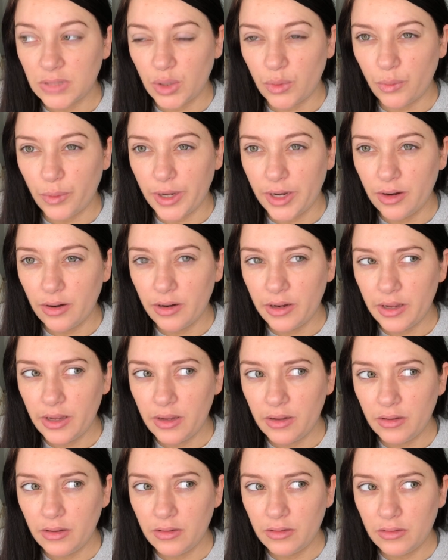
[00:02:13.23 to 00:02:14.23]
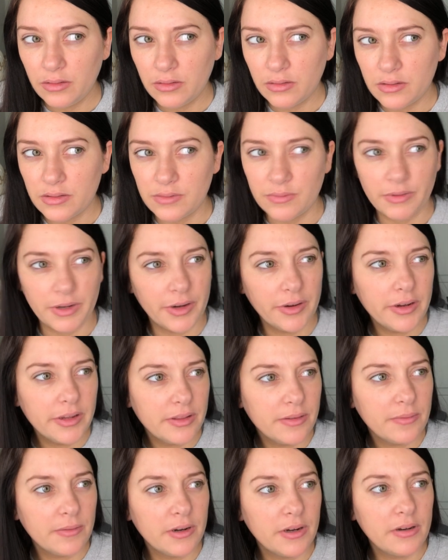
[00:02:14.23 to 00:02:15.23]
Weary? Is weary
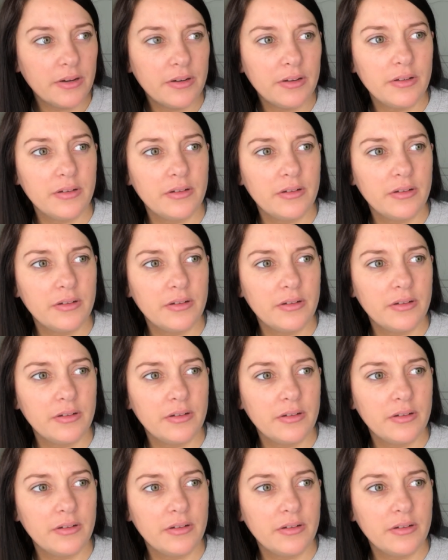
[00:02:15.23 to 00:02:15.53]
the word?